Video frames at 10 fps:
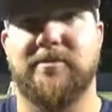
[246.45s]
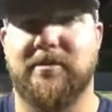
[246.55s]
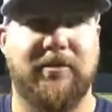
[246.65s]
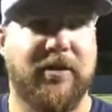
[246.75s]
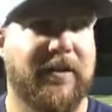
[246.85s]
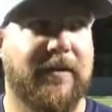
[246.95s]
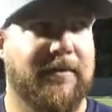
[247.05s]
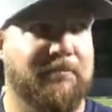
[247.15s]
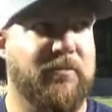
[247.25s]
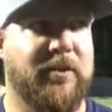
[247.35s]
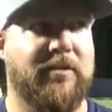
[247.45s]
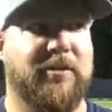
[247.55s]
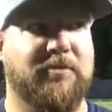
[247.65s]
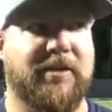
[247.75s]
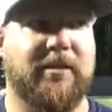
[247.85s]
So
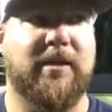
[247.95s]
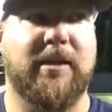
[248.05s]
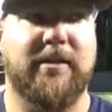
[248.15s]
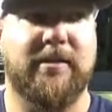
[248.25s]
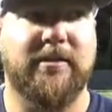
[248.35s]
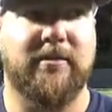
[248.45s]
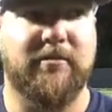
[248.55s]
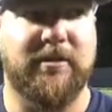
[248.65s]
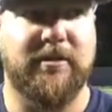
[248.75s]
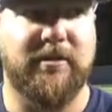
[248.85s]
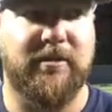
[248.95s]
expect a lot out of him and